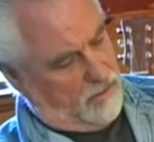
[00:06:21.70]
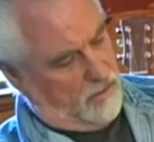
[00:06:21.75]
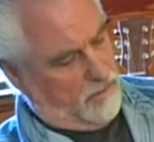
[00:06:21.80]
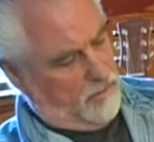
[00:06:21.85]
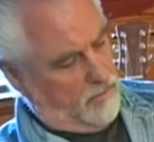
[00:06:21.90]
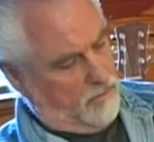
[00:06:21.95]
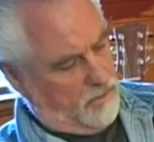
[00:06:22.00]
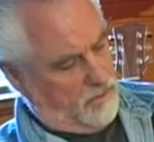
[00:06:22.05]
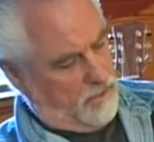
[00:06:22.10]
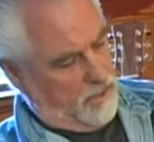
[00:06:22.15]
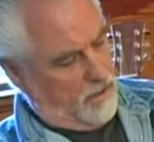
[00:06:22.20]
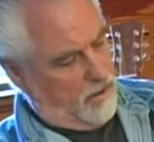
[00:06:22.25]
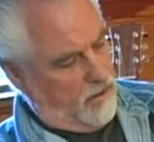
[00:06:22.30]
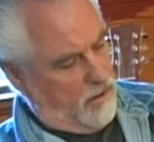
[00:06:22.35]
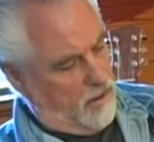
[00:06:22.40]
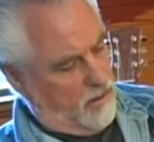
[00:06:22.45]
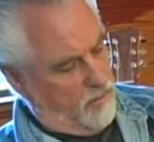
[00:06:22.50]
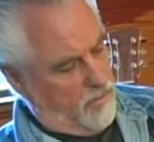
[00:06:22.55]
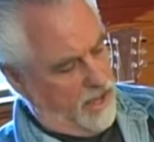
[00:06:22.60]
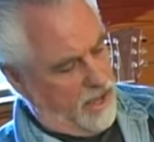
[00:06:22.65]
what they call
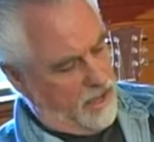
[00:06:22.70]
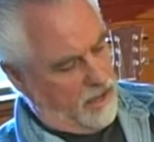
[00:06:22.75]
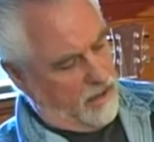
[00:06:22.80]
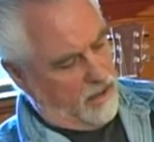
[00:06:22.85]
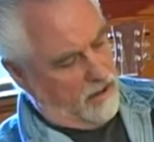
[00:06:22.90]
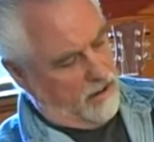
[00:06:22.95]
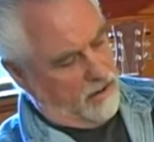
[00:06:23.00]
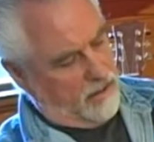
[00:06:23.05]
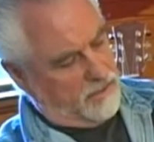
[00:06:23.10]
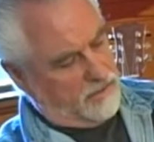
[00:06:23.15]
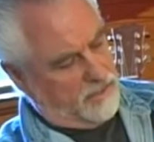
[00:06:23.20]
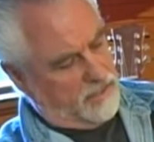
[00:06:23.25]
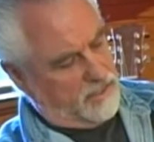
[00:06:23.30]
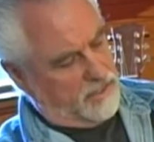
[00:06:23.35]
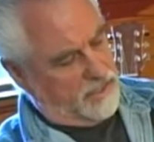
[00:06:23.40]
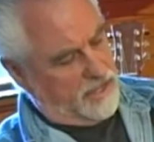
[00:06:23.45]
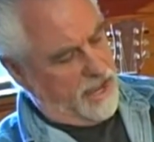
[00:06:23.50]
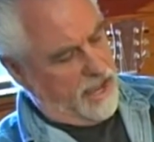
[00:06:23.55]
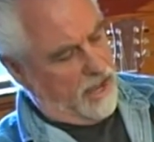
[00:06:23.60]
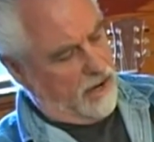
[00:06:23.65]
back here is the
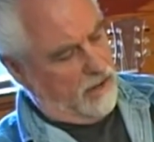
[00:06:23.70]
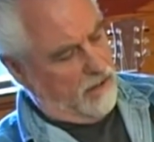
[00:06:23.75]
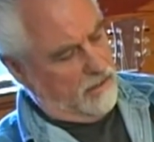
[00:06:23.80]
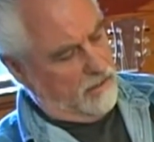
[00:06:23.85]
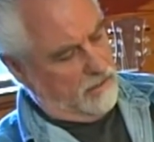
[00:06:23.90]
saddle.